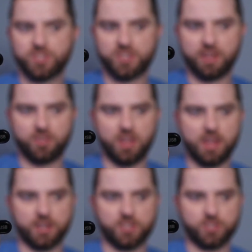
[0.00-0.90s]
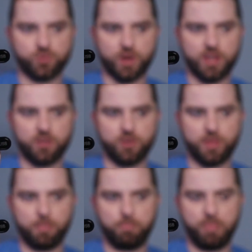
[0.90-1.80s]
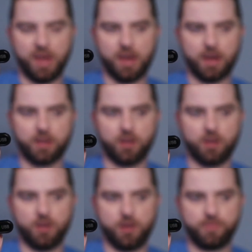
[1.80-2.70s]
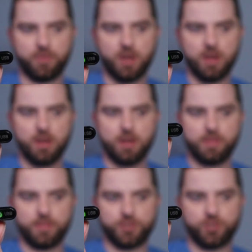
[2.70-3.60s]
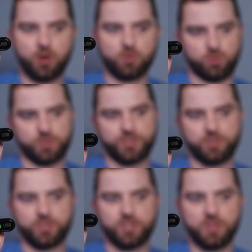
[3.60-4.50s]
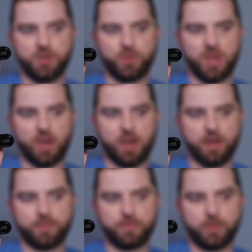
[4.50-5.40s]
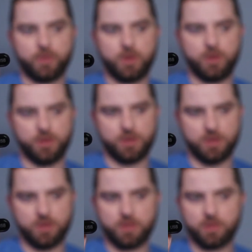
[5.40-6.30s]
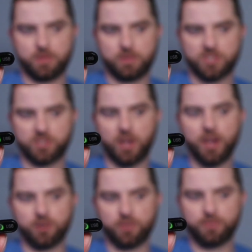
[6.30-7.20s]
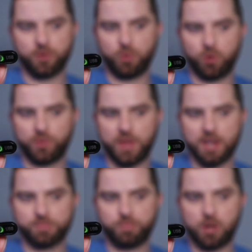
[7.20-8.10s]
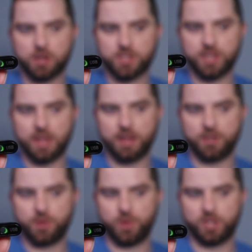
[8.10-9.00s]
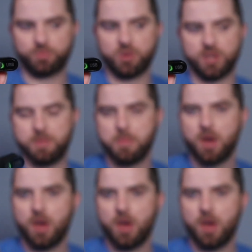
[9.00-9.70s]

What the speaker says: the 7X is right here on the back of the dongle. So you see that we have a slider for both Xbox and USB.